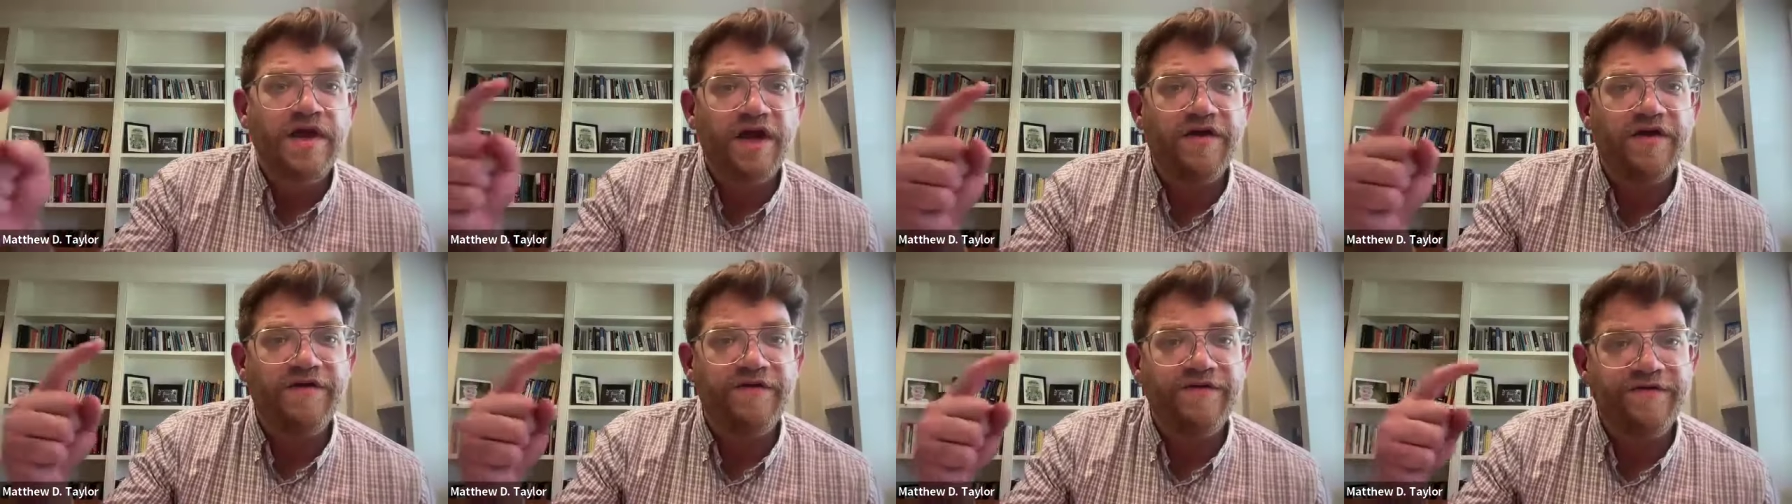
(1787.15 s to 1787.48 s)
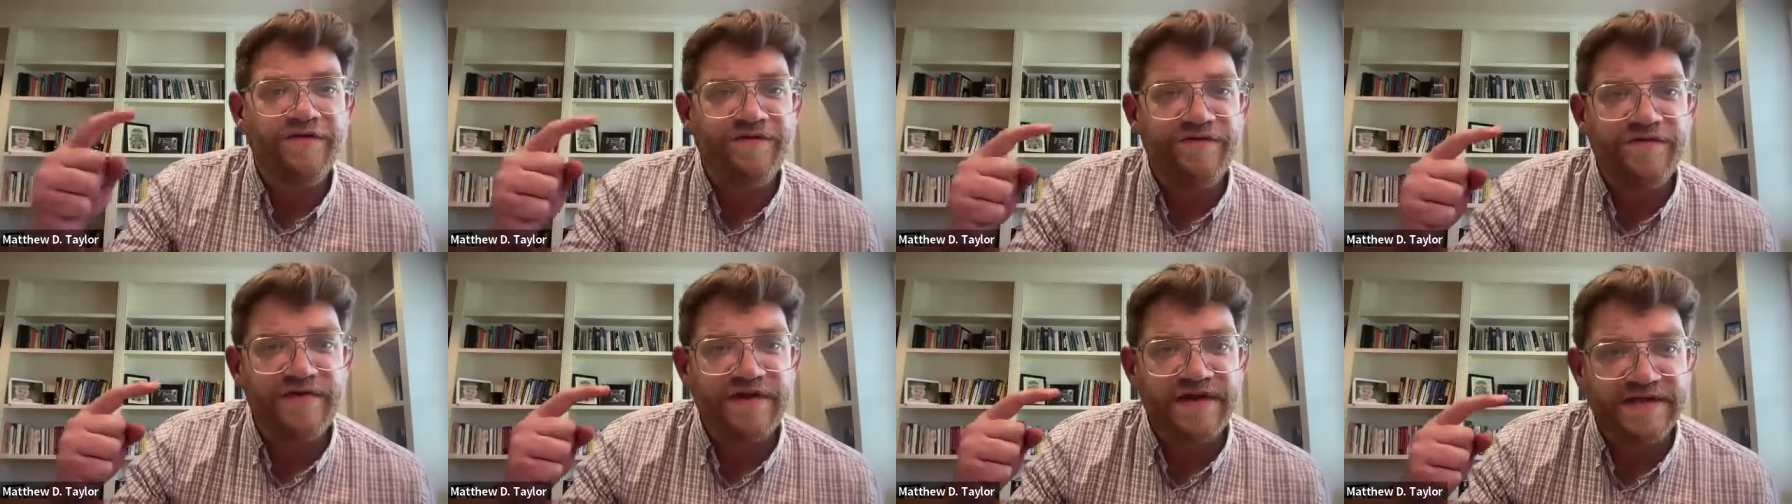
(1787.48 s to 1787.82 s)

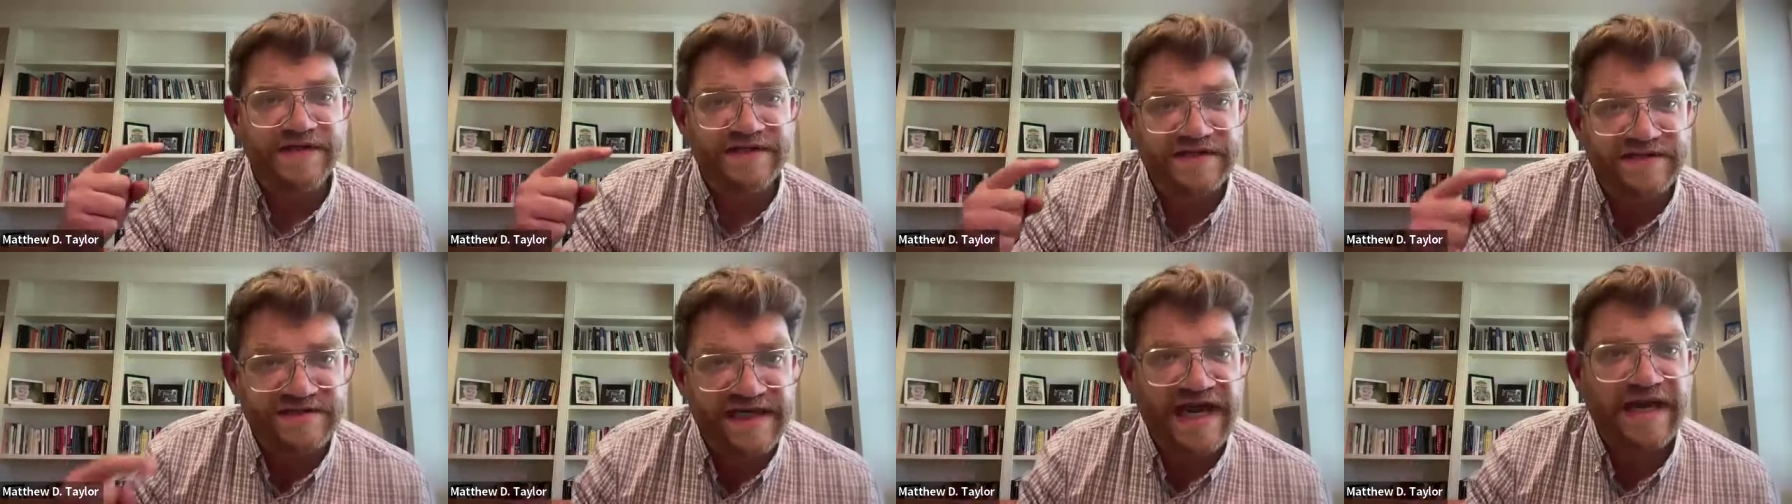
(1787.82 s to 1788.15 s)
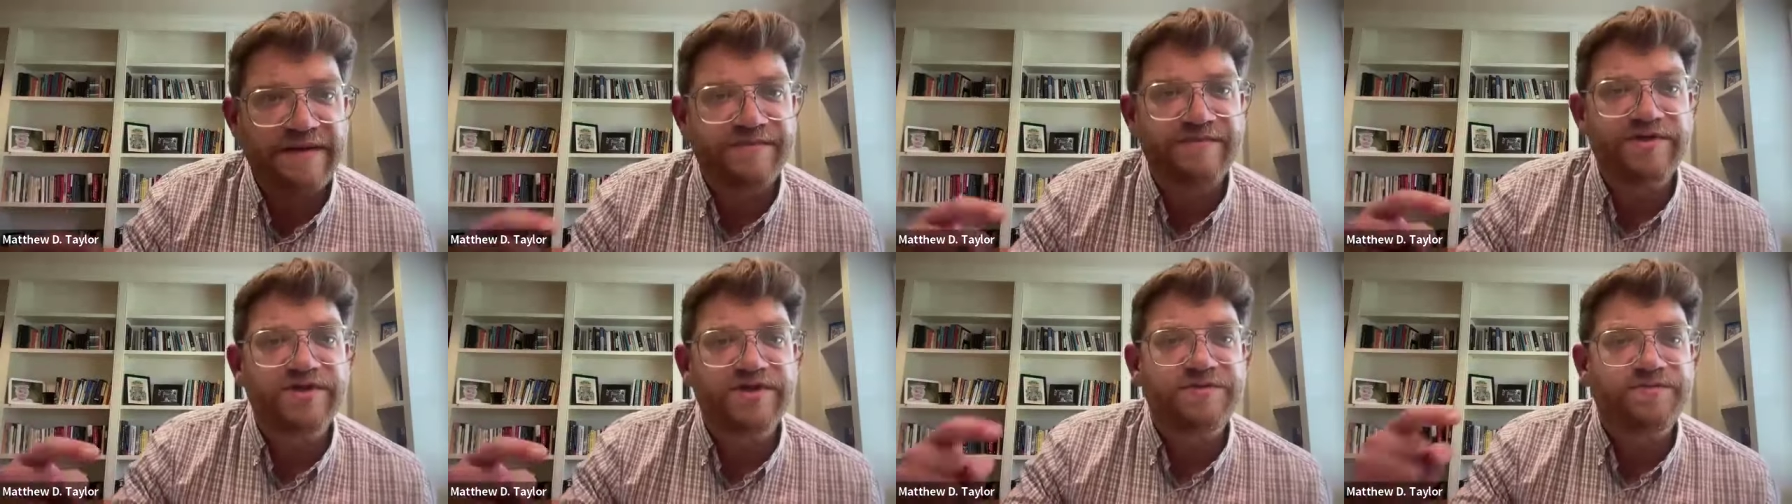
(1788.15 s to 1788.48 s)
of the
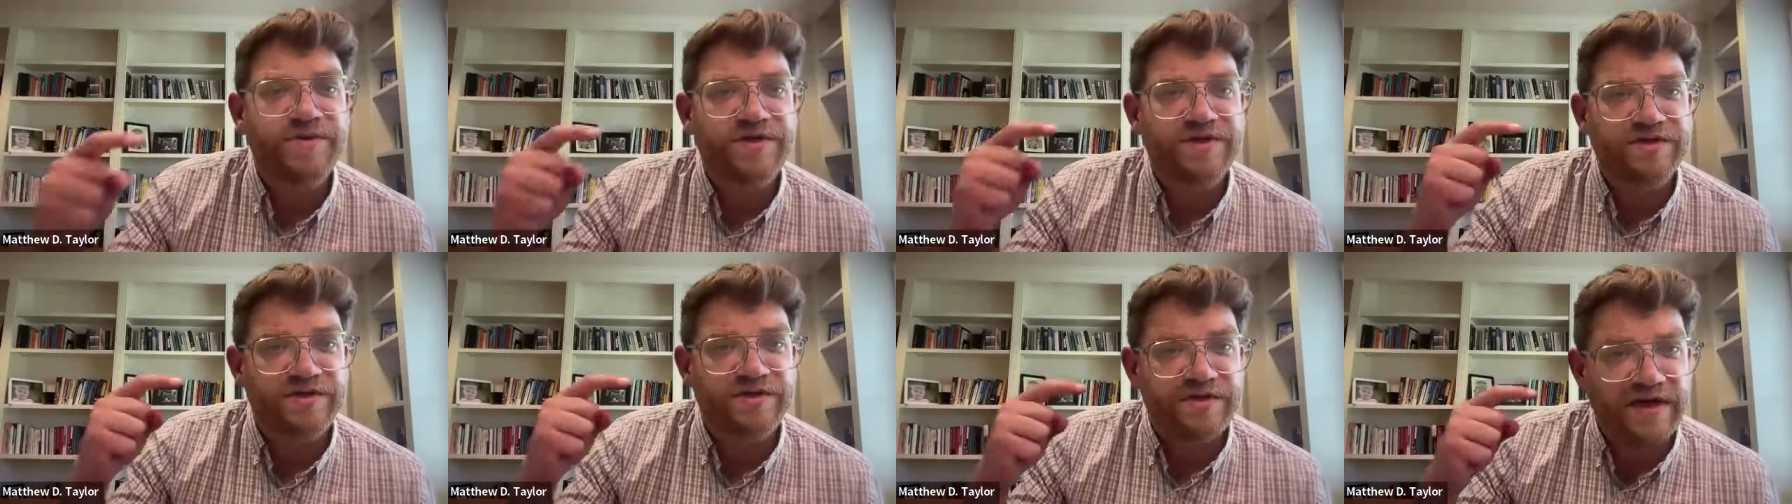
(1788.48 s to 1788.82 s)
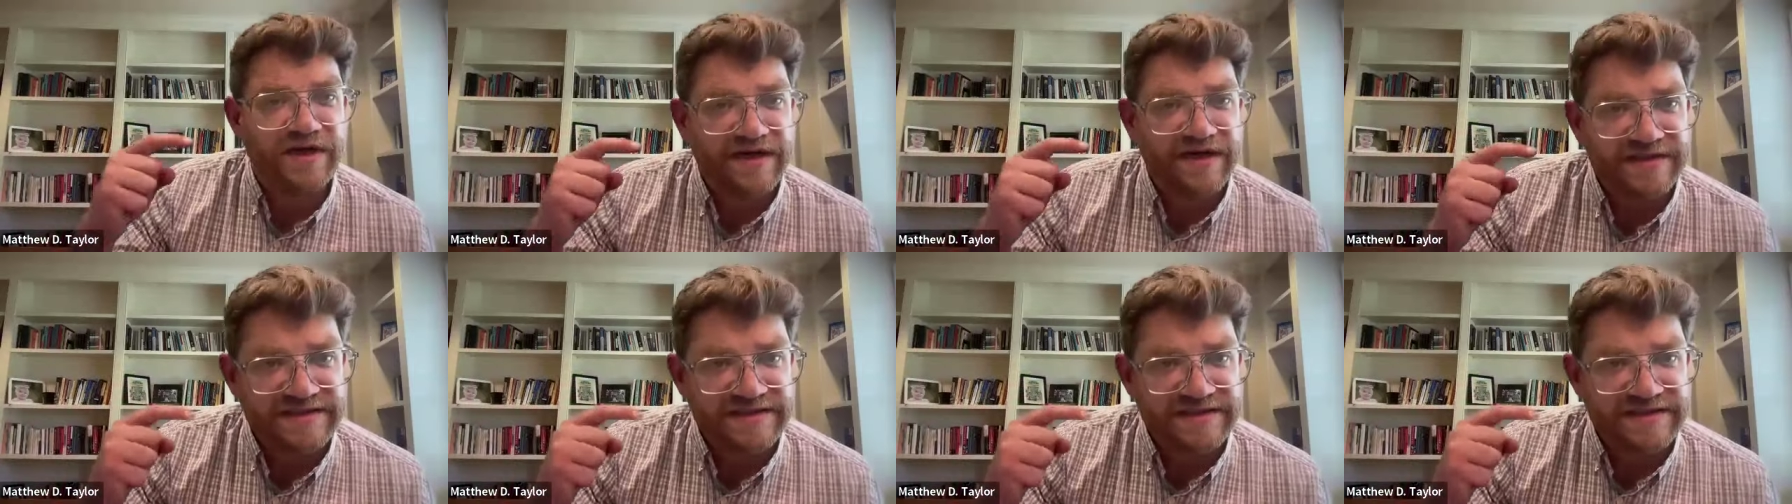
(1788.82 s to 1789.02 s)
establishment and